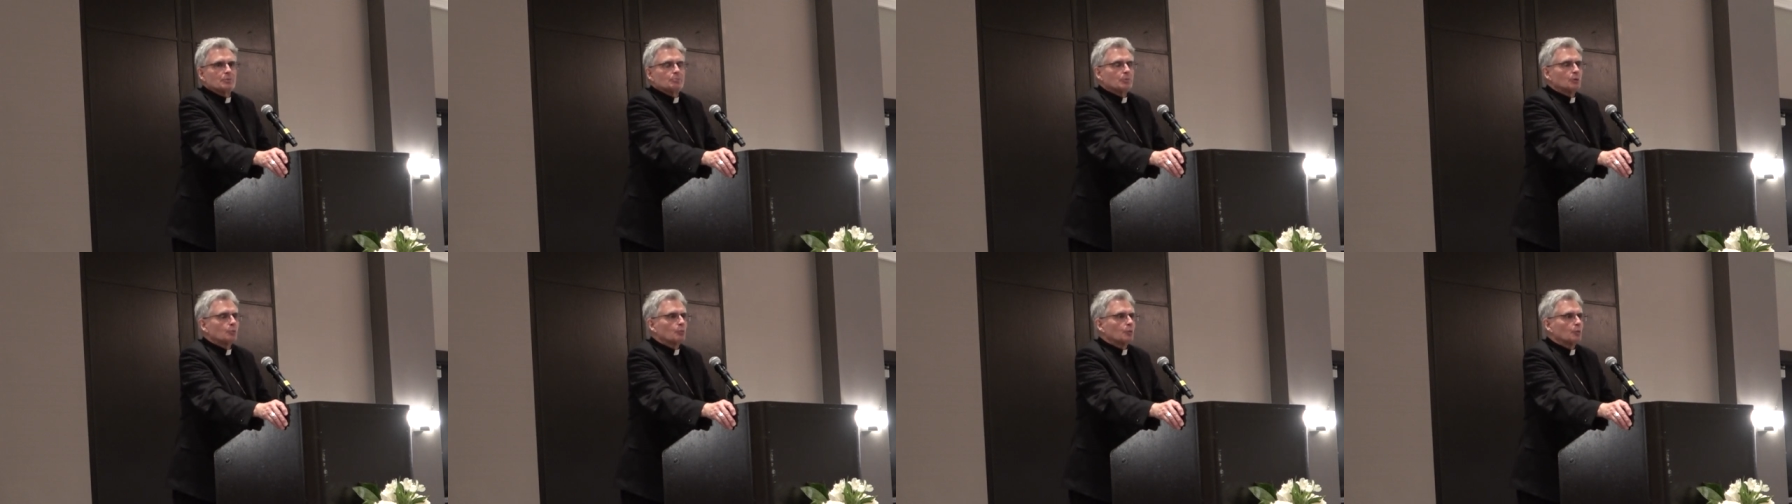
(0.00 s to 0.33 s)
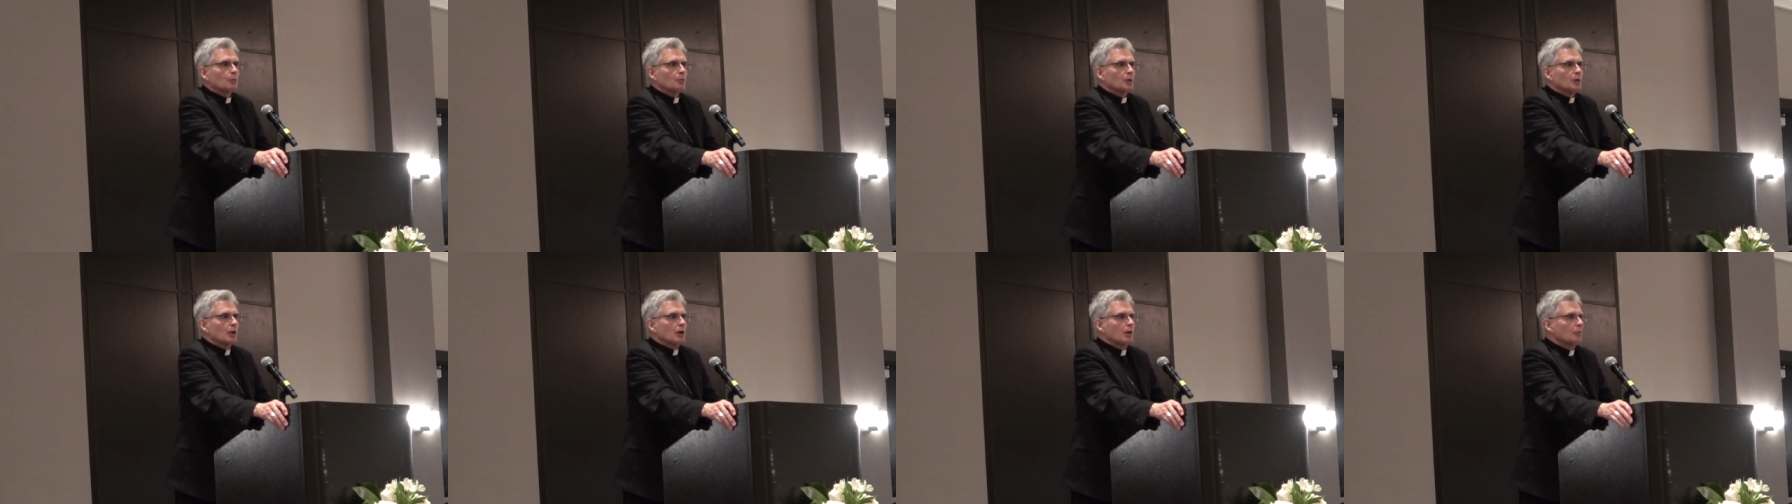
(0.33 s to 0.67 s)
But
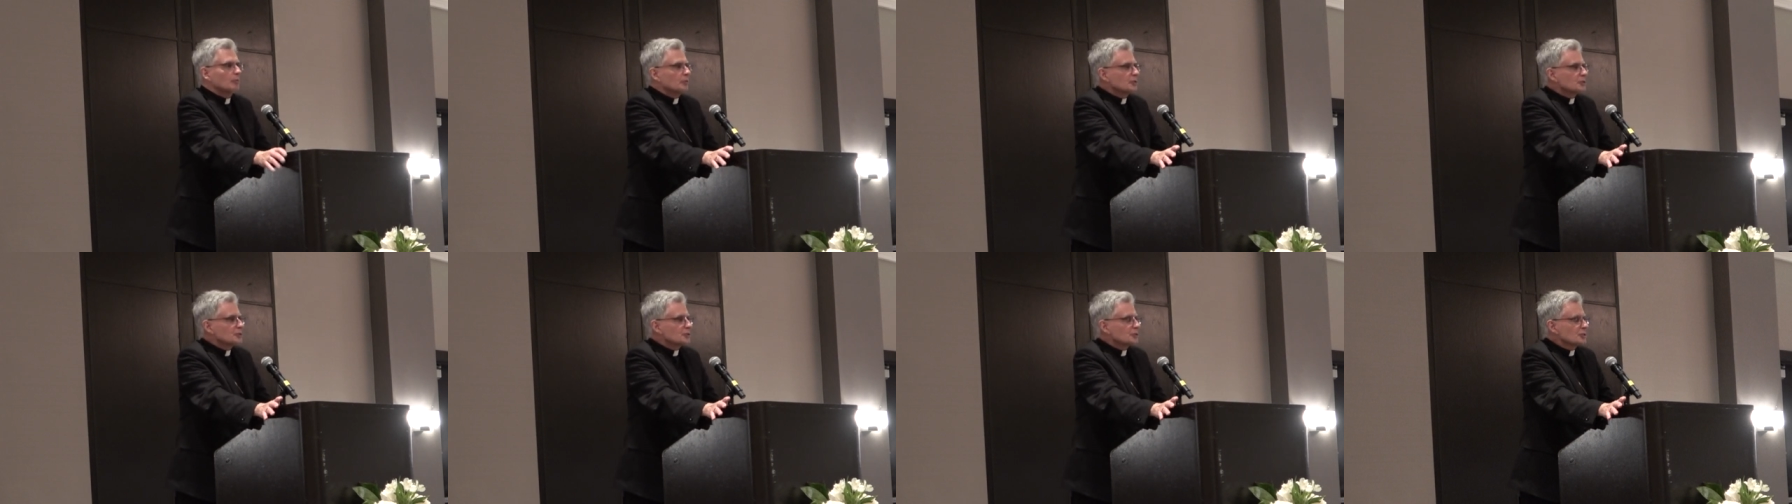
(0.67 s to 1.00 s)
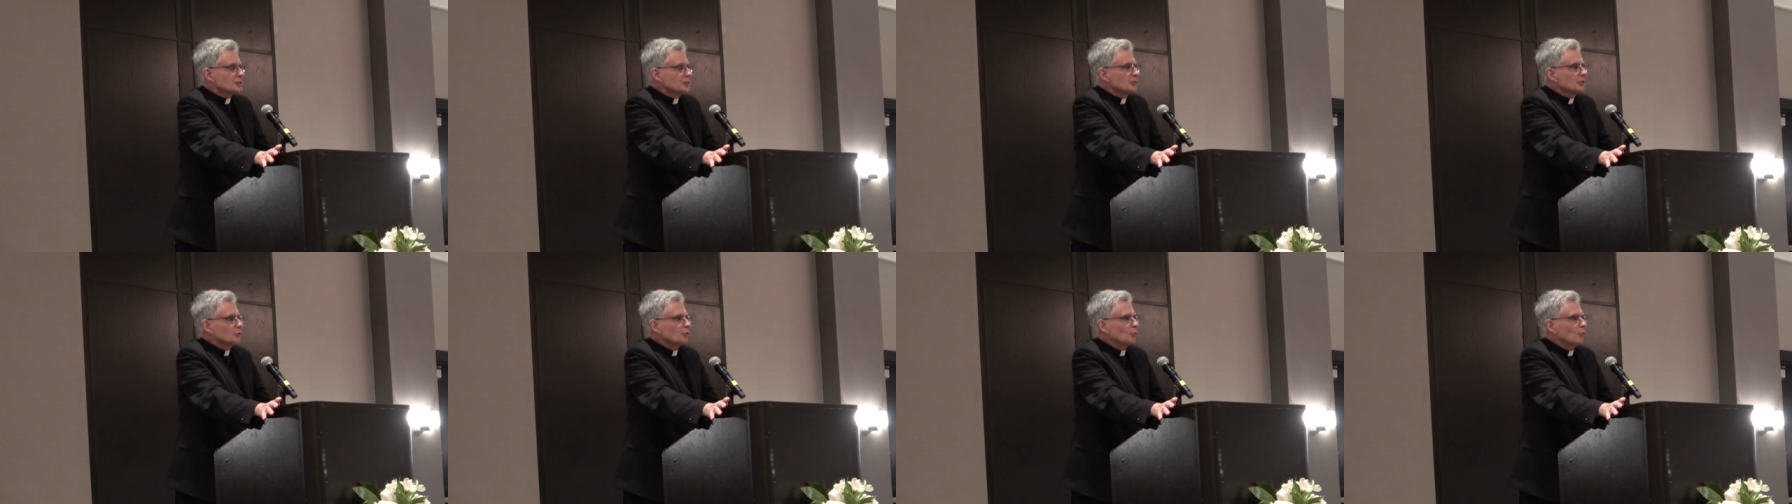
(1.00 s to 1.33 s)
when we humbly
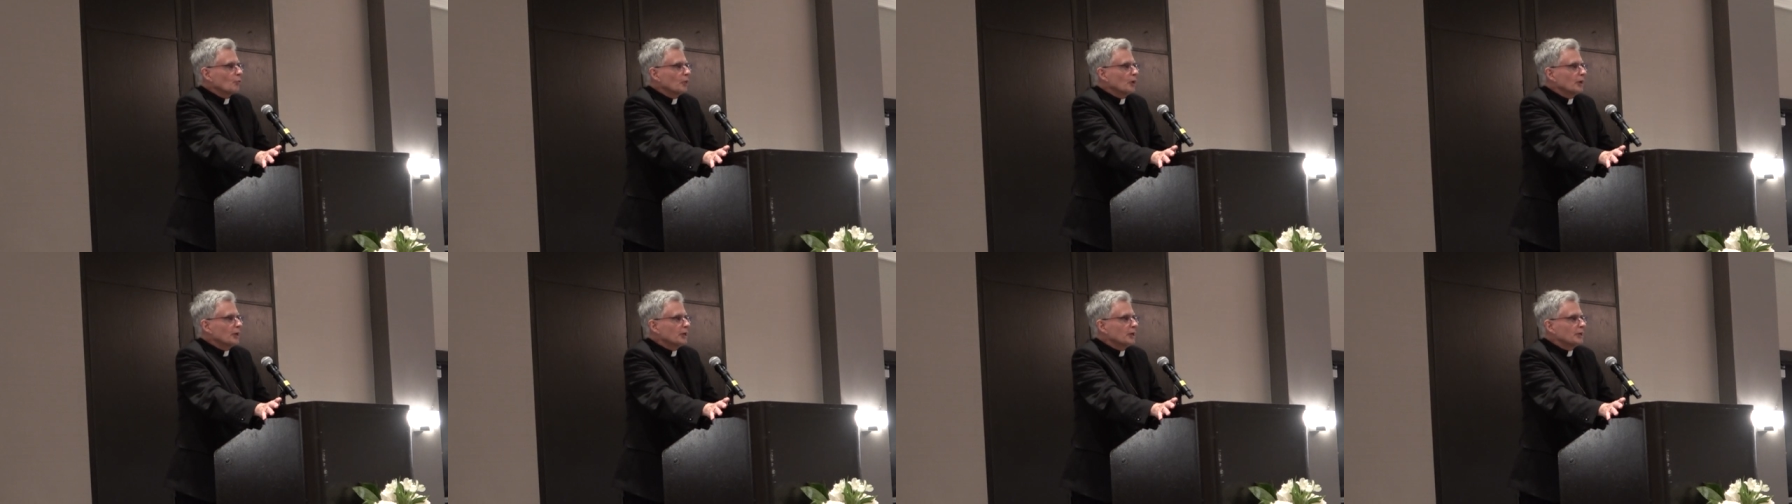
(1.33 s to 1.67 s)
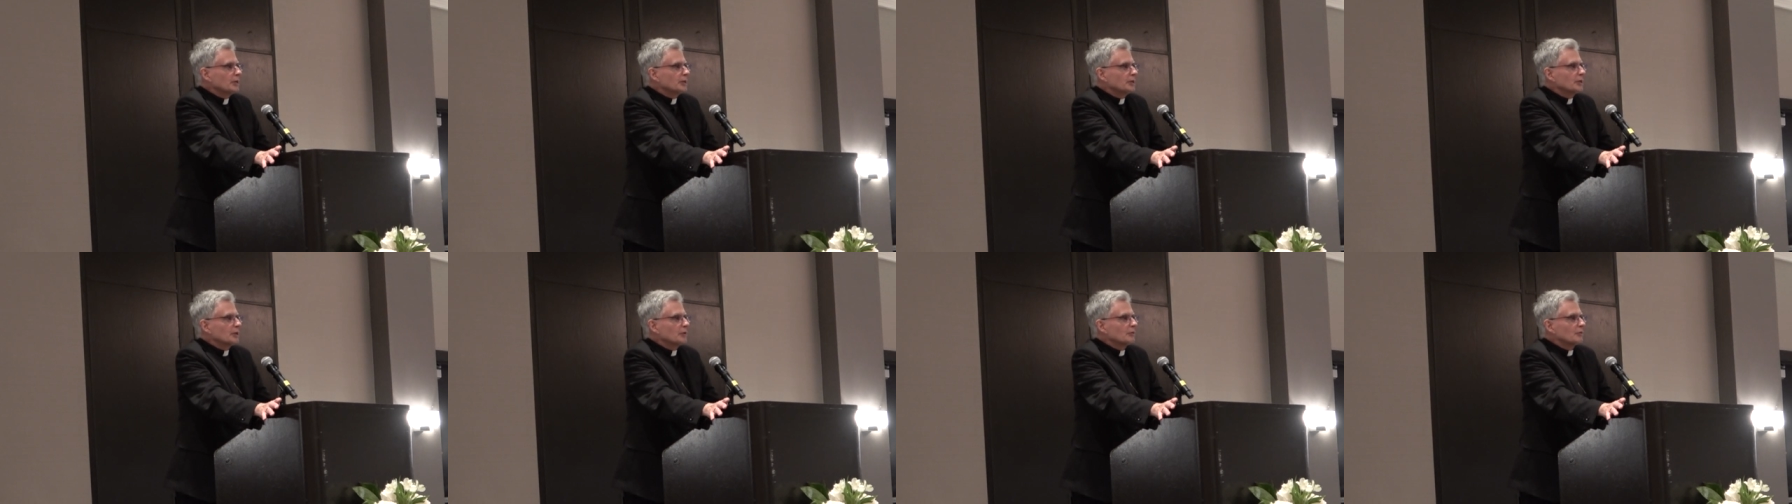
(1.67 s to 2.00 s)
seek the
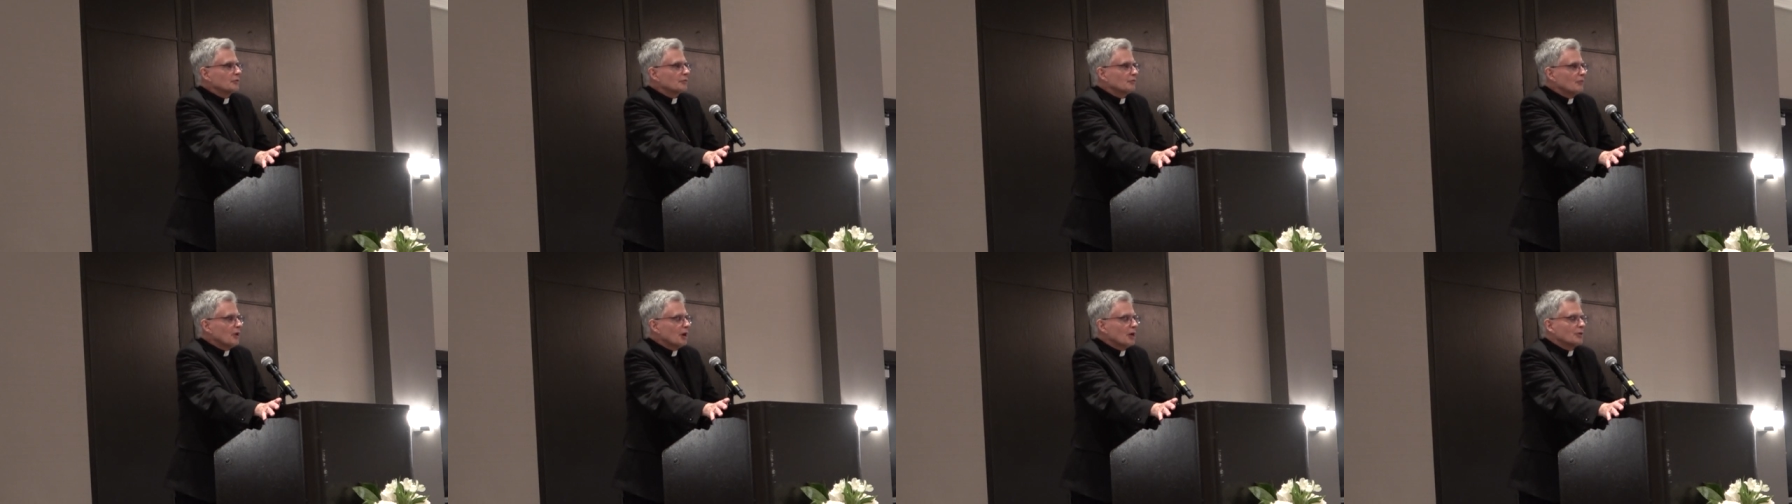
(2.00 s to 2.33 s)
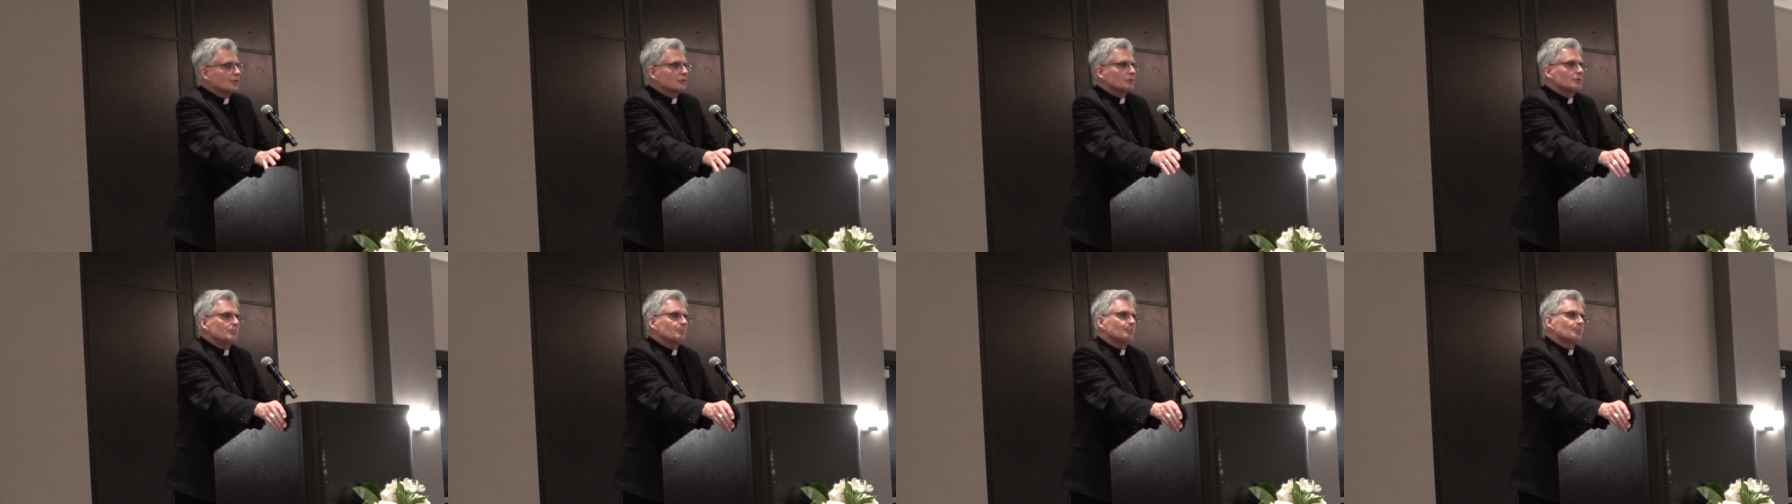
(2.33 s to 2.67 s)
way of the
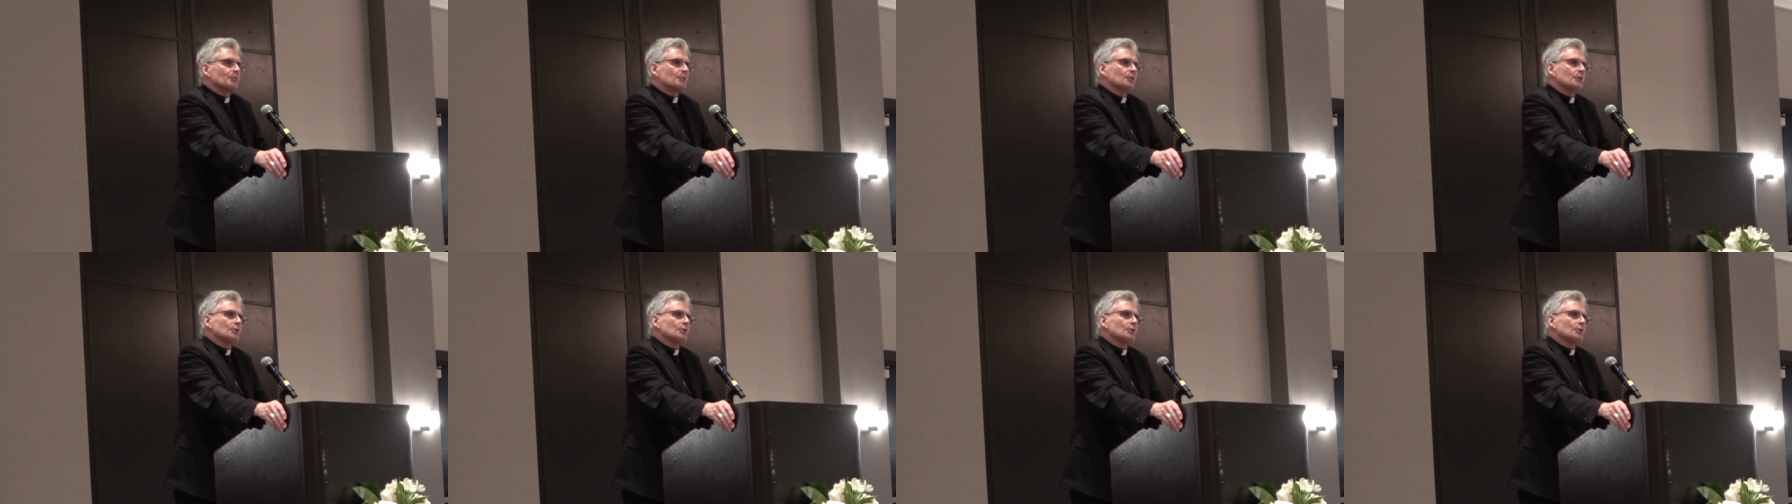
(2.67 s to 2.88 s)
Father,